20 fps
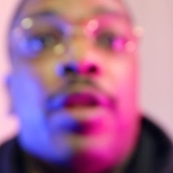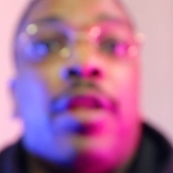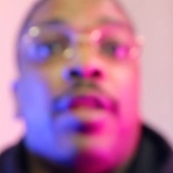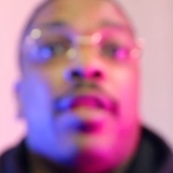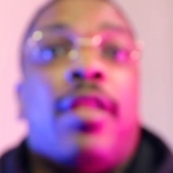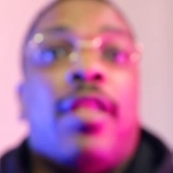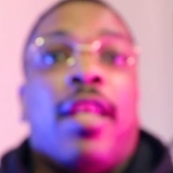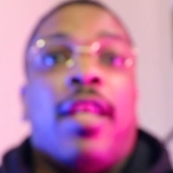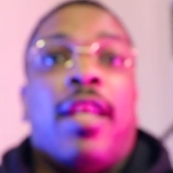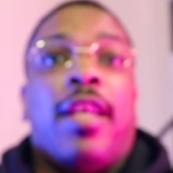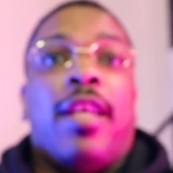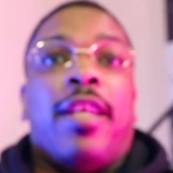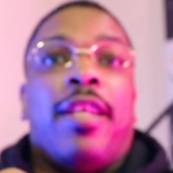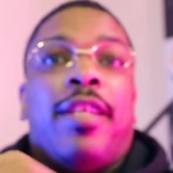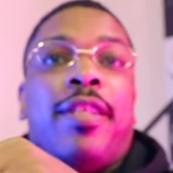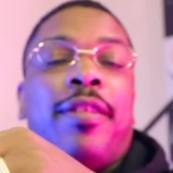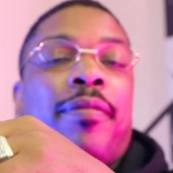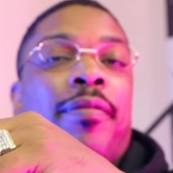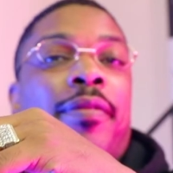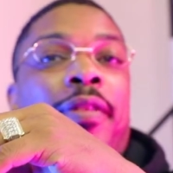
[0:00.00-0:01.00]
just
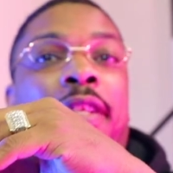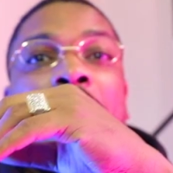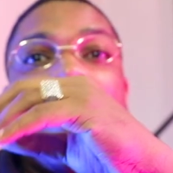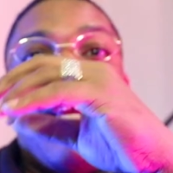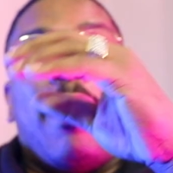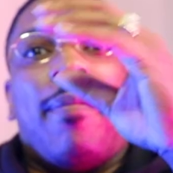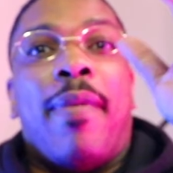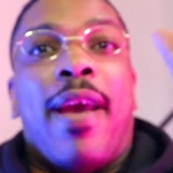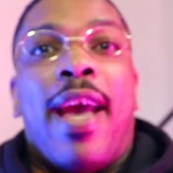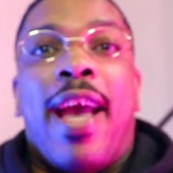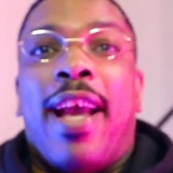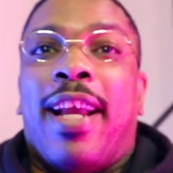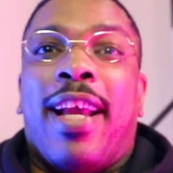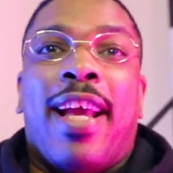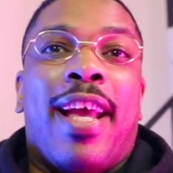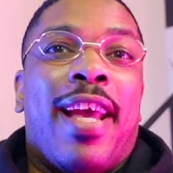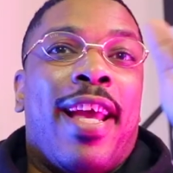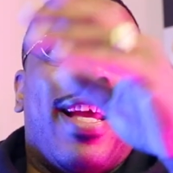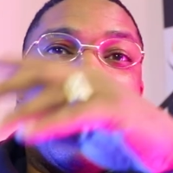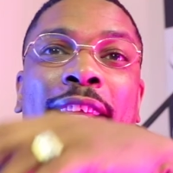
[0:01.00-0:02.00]
take it back.
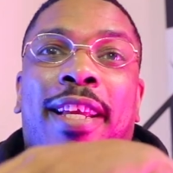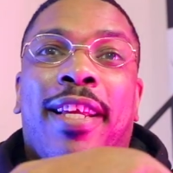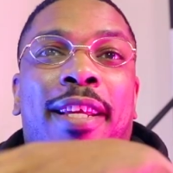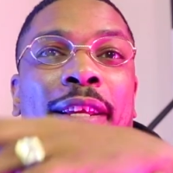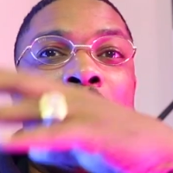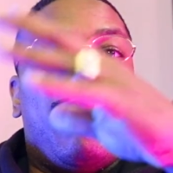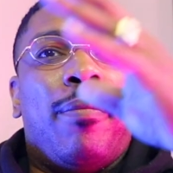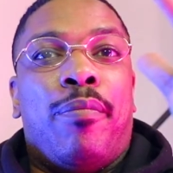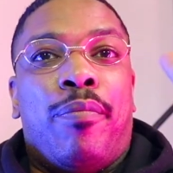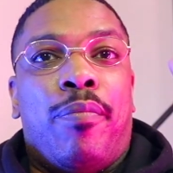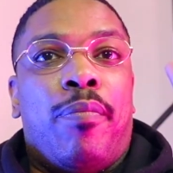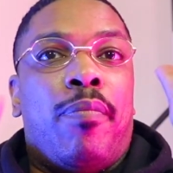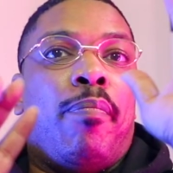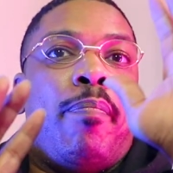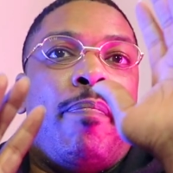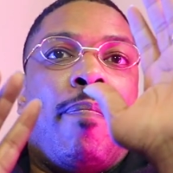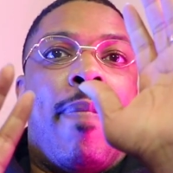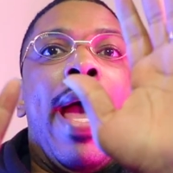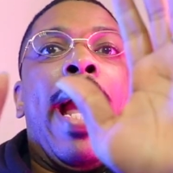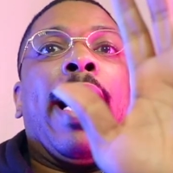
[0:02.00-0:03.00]
I
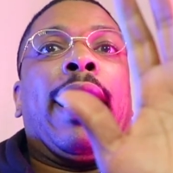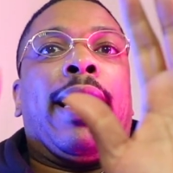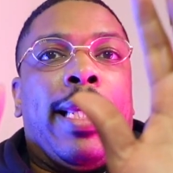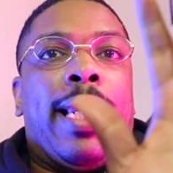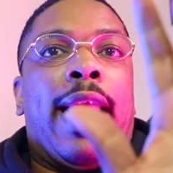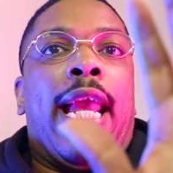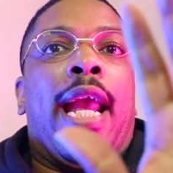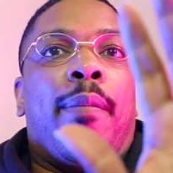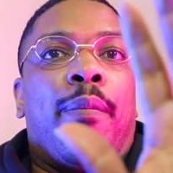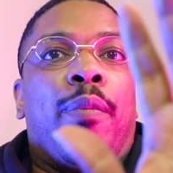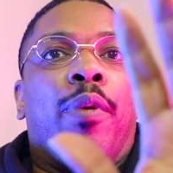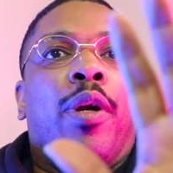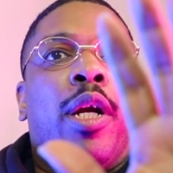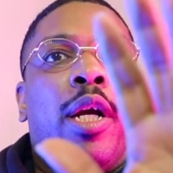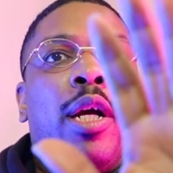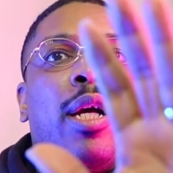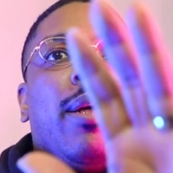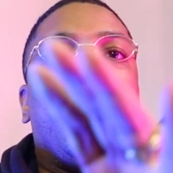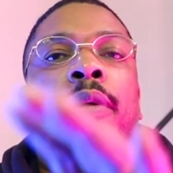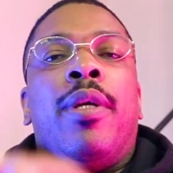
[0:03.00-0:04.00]
back the
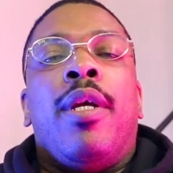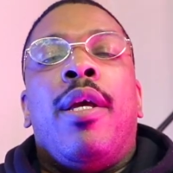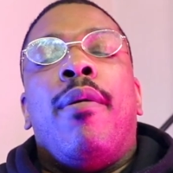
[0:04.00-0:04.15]
camera up.